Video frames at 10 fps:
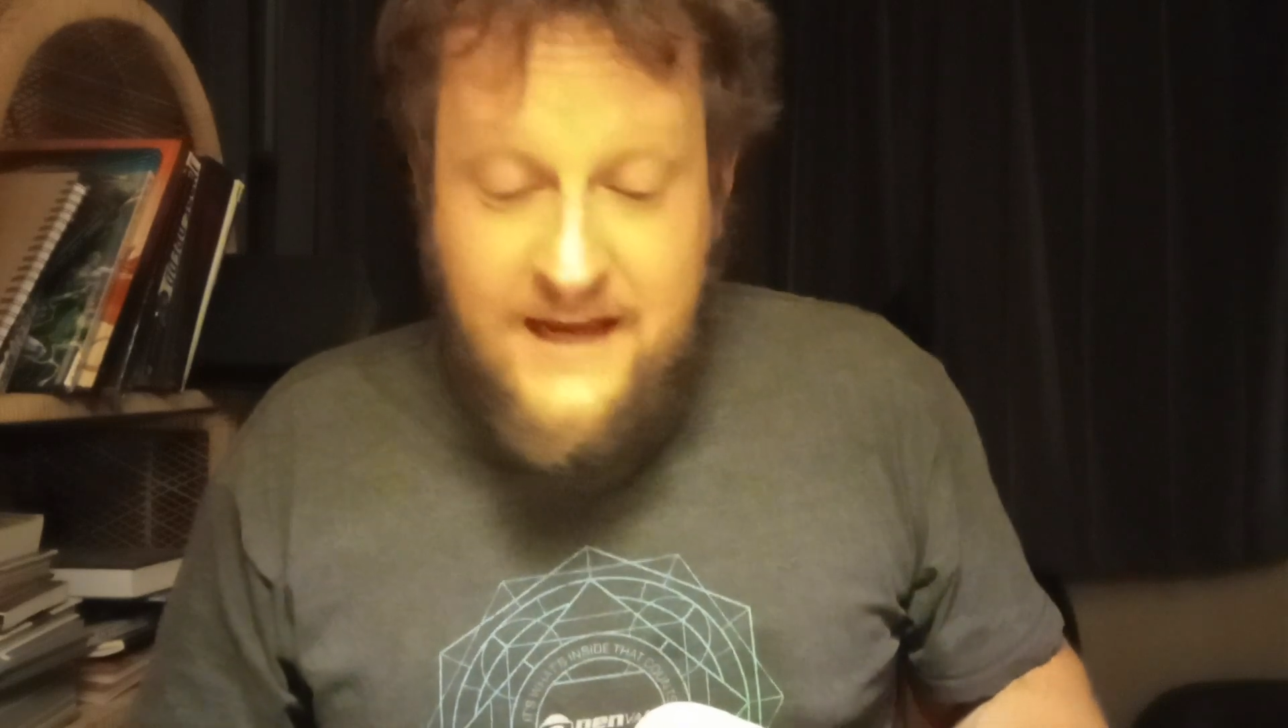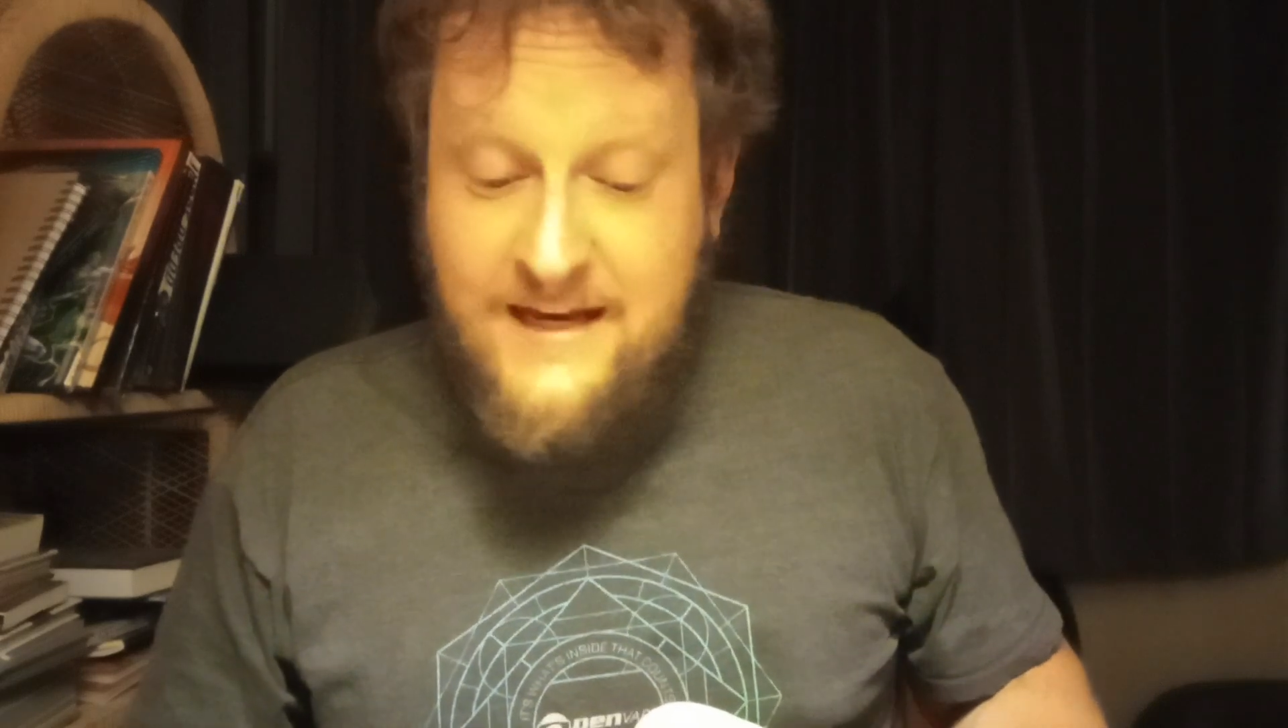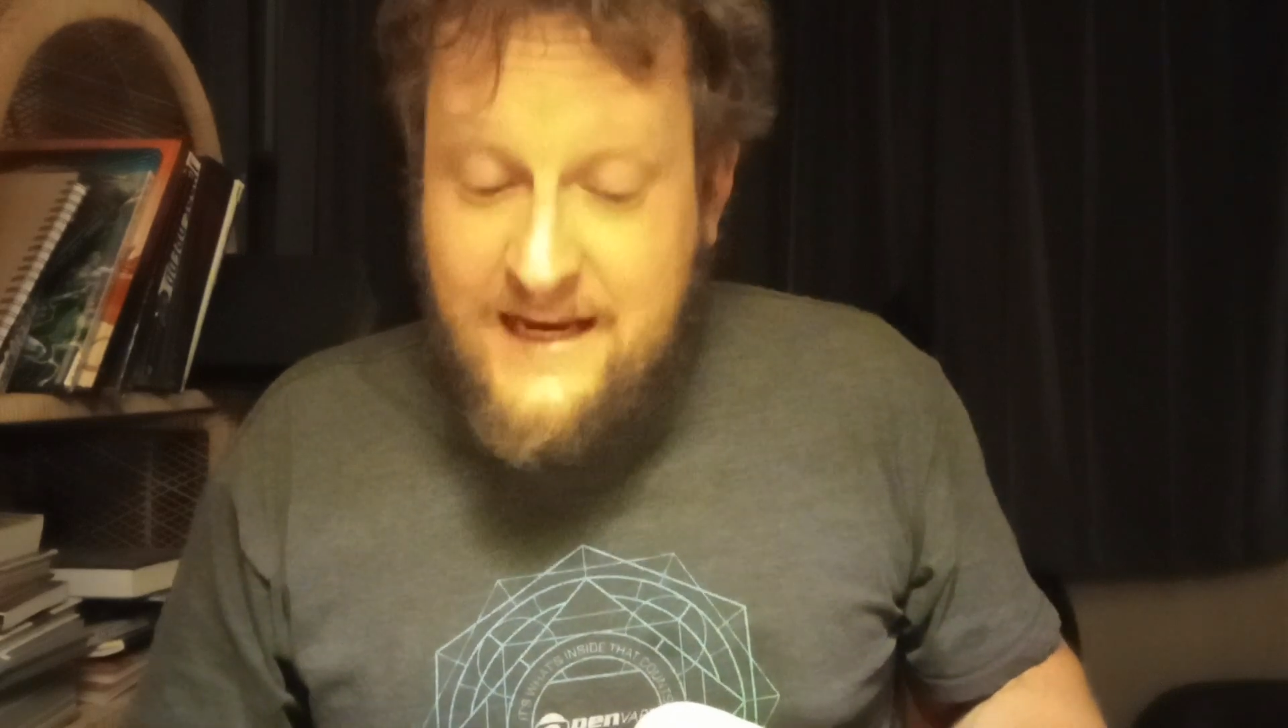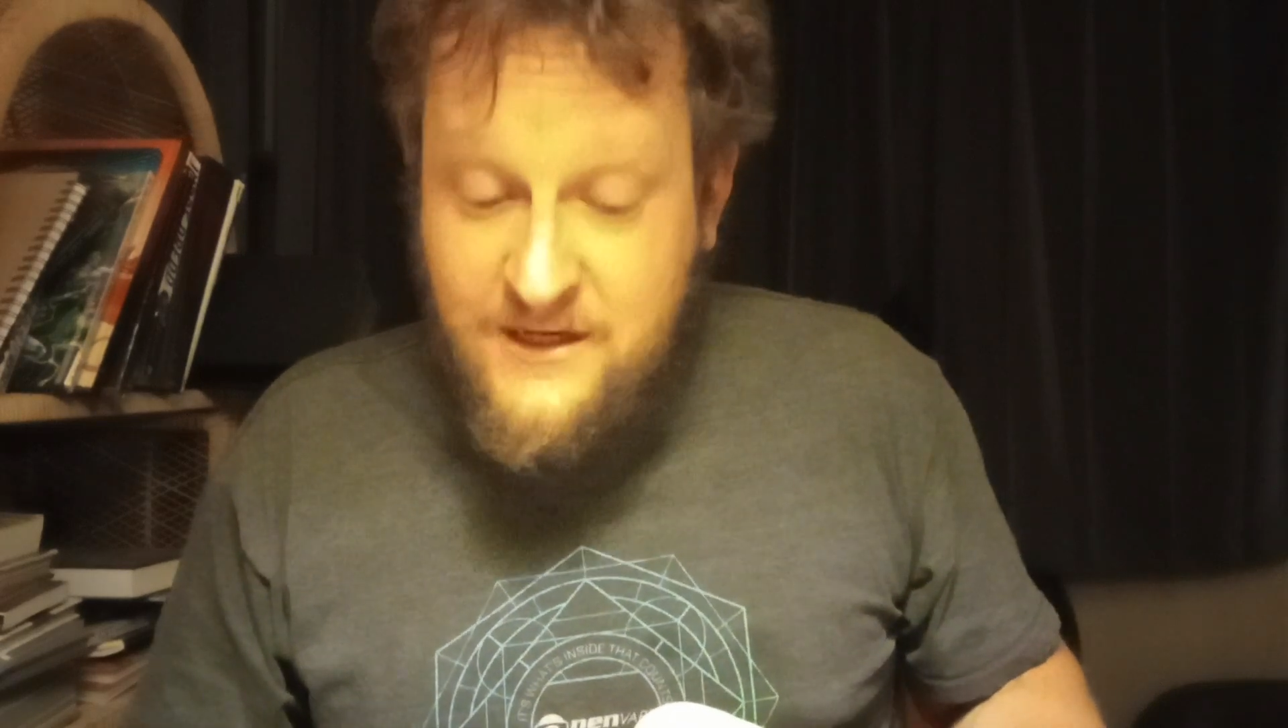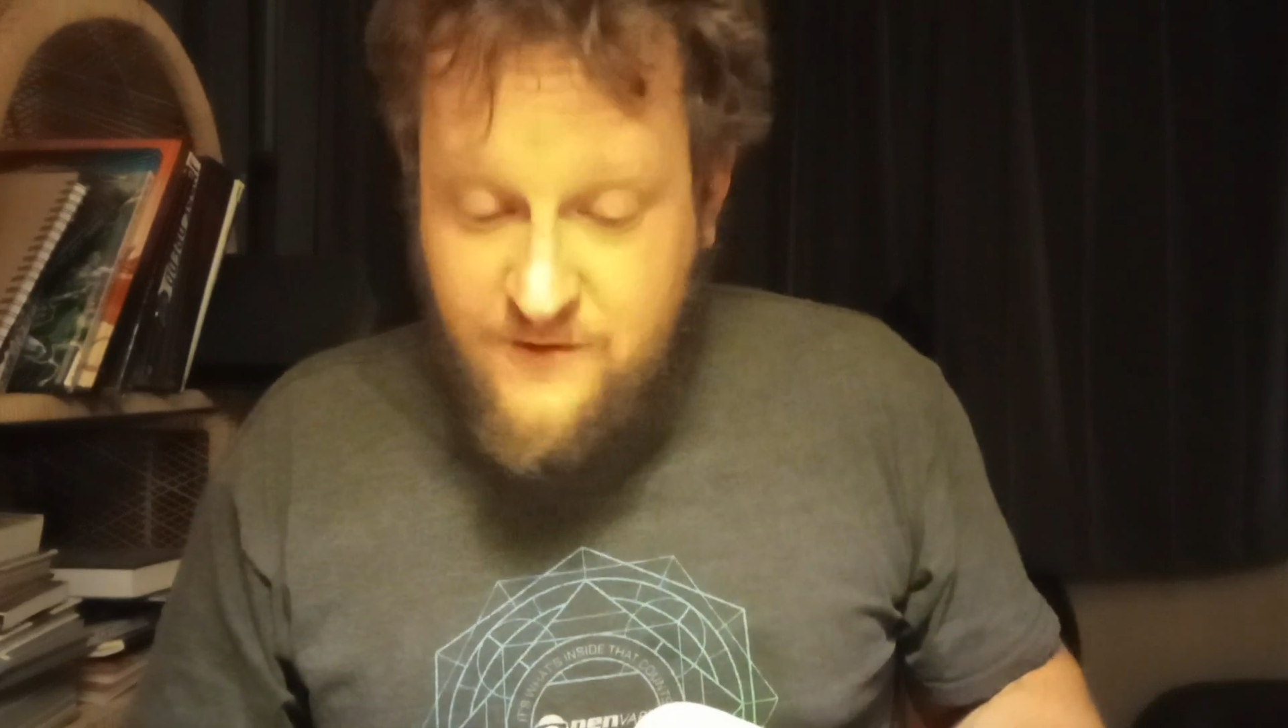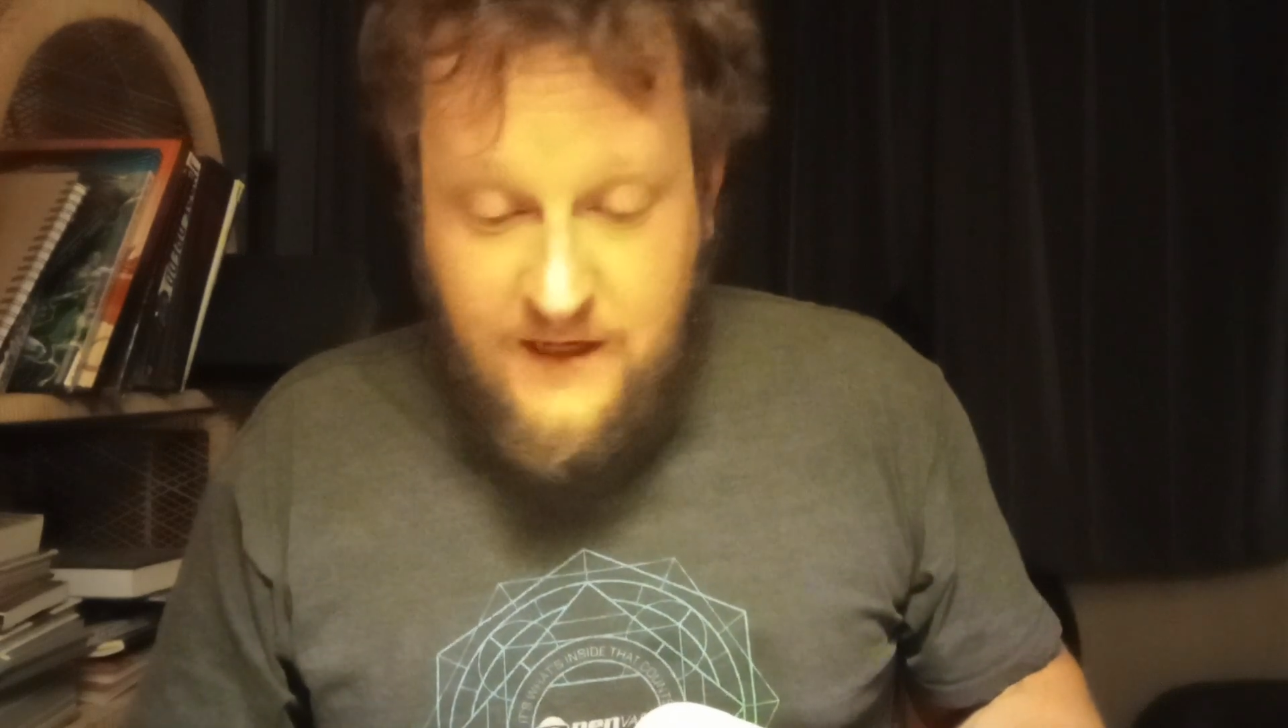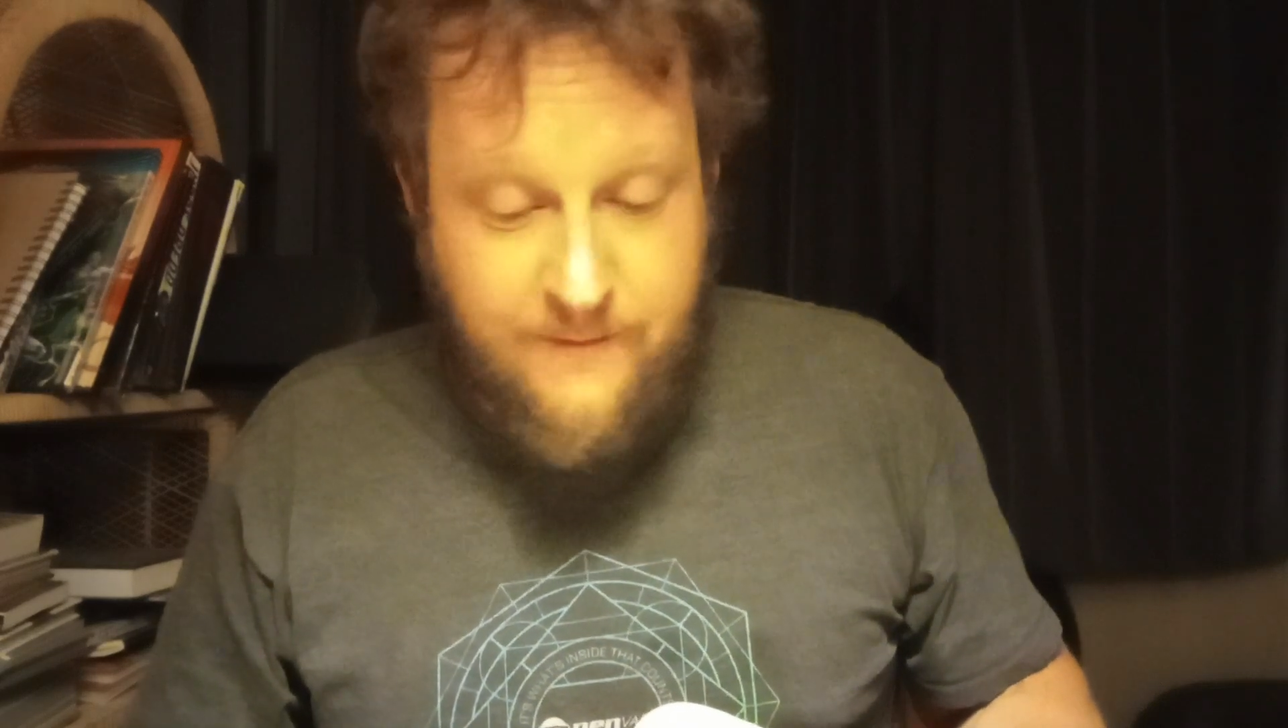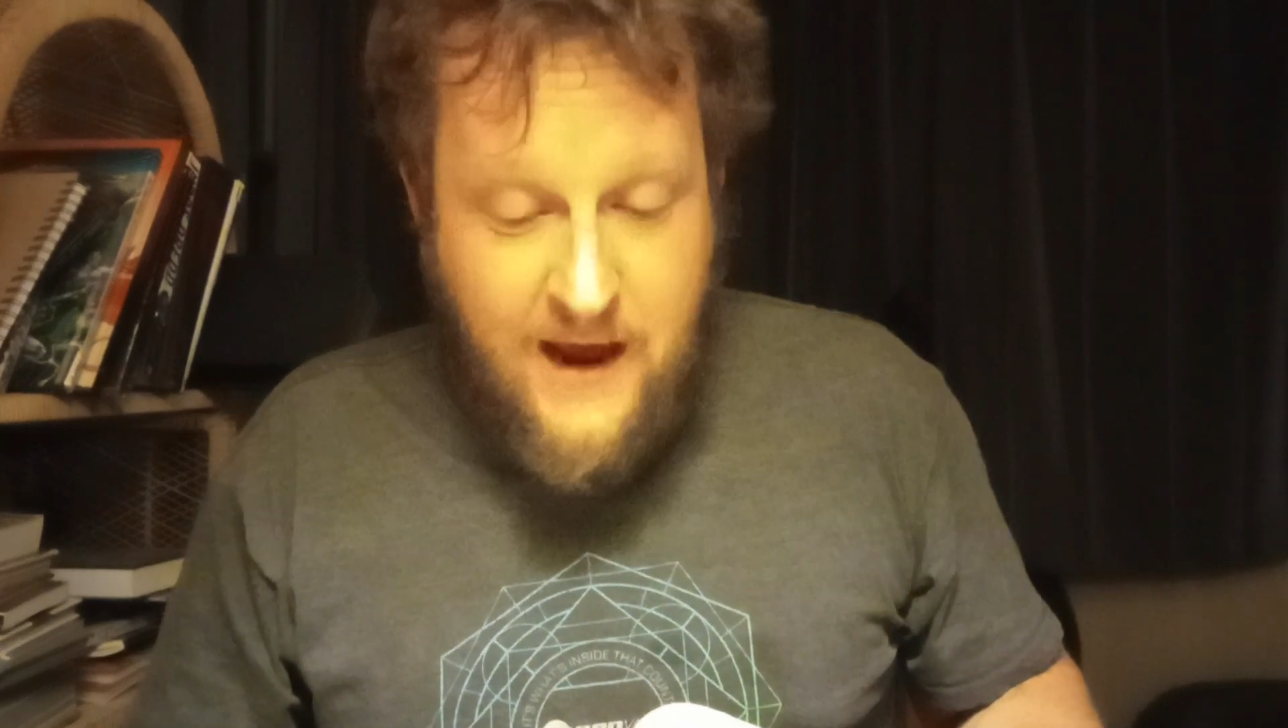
in intricate